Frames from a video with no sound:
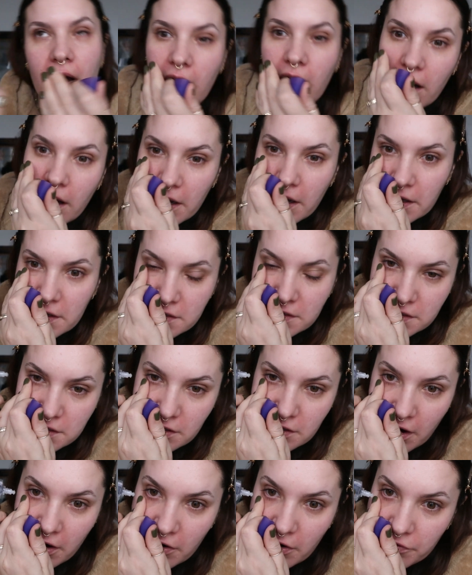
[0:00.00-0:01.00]
I
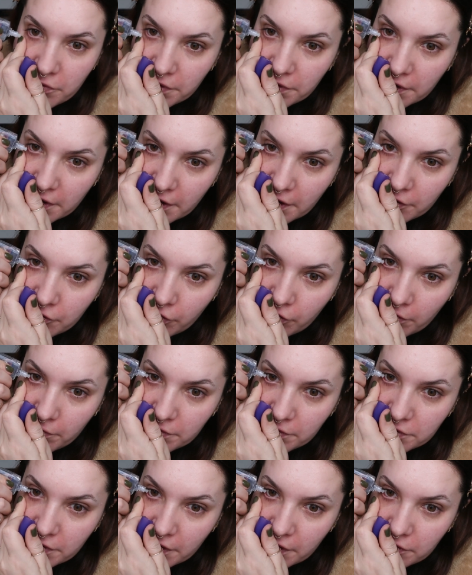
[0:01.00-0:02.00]
start off with an eye
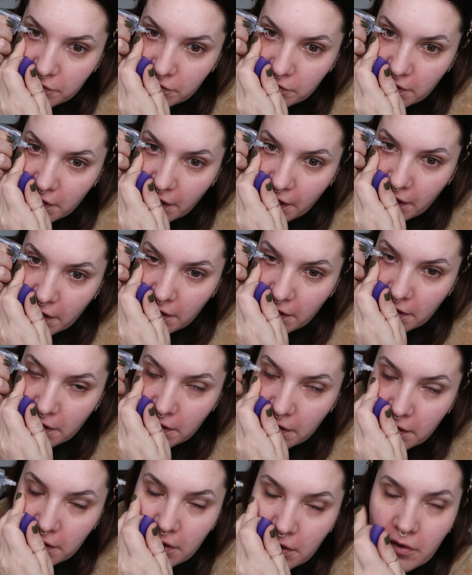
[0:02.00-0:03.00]
drop because I do get
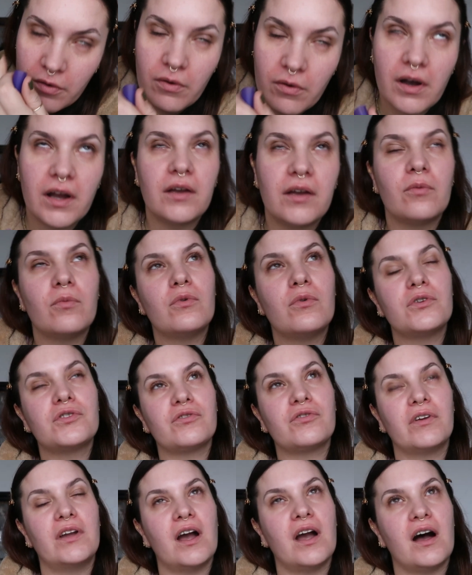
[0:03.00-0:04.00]
quite
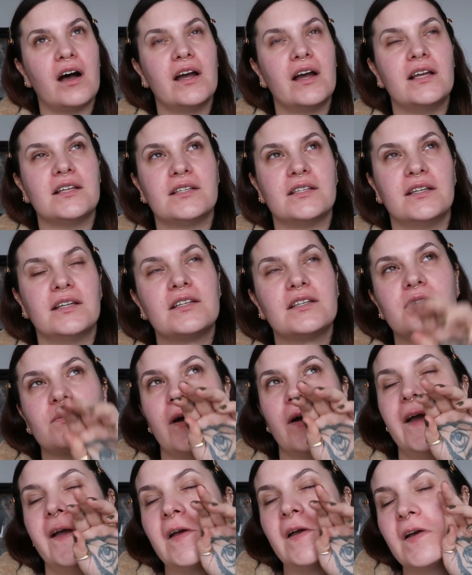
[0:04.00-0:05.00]
watery eyes, and this
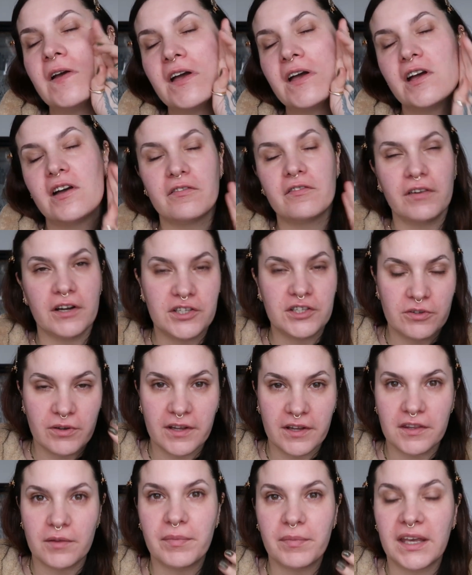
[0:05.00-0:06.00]
way if I do it
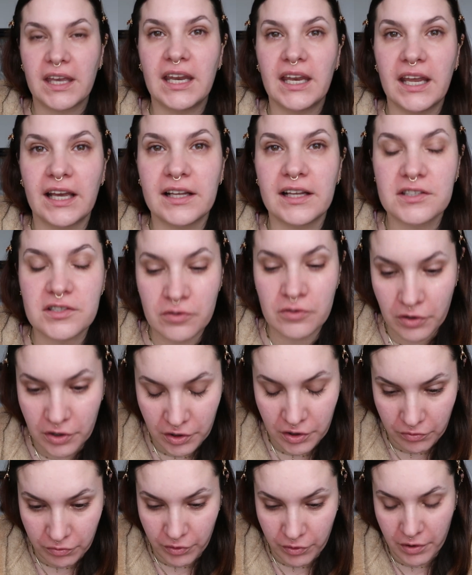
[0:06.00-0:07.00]
at the beginning it's not
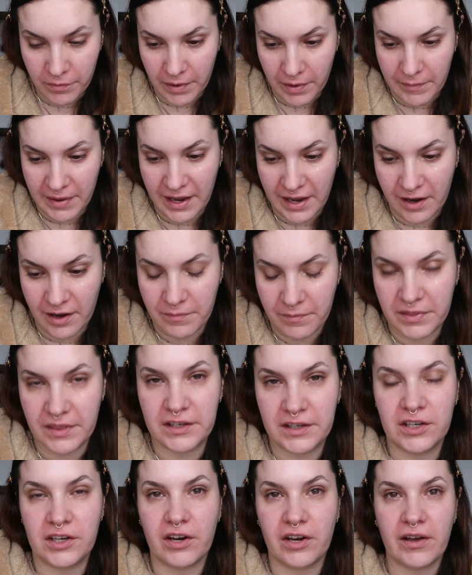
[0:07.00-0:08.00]
going to ruin my makeup, and
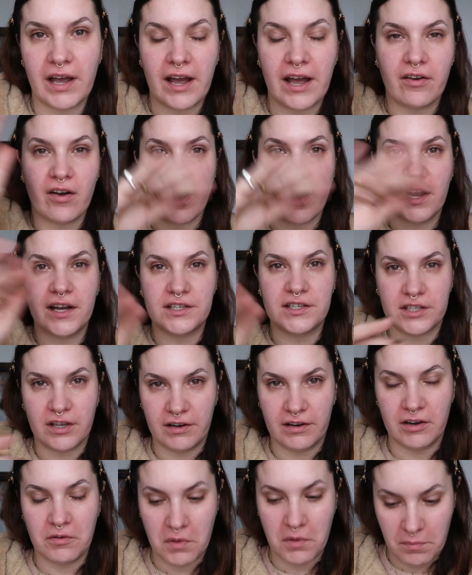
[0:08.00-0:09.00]
then you know how your eyes
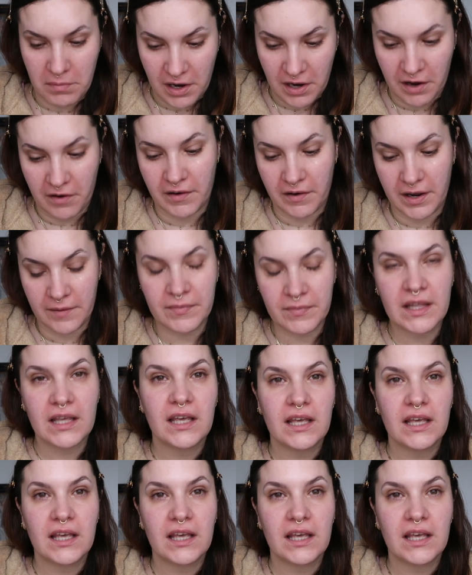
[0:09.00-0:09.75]
go a little bit blurry.